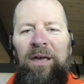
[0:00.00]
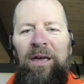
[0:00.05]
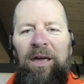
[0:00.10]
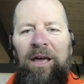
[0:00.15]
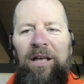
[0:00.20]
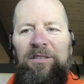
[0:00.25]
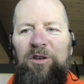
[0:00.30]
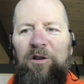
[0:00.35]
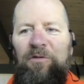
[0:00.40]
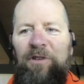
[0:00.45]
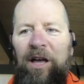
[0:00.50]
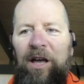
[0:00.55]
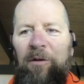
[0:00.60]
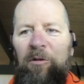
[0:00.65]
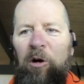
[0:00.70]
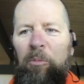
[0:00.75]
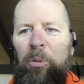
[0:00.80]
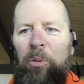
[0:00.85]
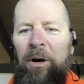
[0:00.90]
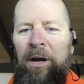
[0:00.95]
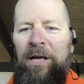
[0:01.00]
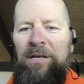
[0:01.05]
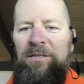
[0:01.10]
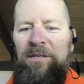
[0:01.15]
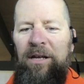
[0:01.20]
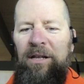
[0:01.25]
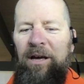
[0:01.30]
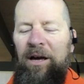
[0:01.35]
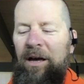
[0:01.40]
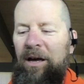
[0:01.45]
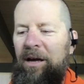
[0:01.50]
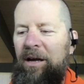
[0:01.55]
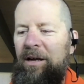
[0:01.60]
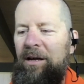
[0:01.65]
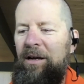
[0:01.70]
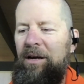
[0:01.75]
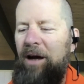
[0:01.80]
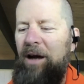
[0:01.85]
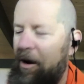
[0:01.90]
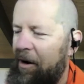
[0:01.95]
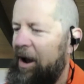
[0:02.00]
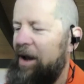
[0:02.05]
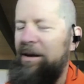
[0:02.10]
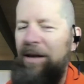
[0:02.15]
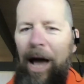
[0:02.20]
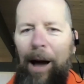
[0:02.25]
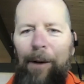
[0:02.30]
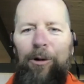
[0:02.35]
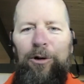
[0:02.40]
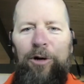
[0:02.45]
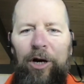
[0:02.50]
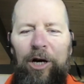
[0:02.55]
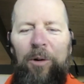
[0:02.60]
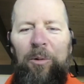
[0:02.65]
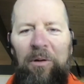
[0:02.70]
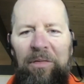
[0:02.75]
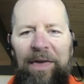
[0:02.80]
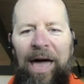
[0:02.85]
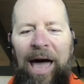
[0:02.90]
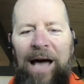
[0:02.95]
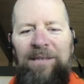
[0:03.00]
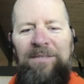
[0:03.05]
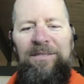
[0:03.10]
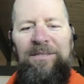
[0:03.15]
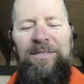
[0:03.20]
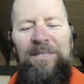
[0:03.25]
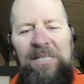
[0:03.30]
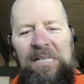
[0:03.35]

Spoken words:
And so finally, at one point I said, all right, now we're cooking with gas.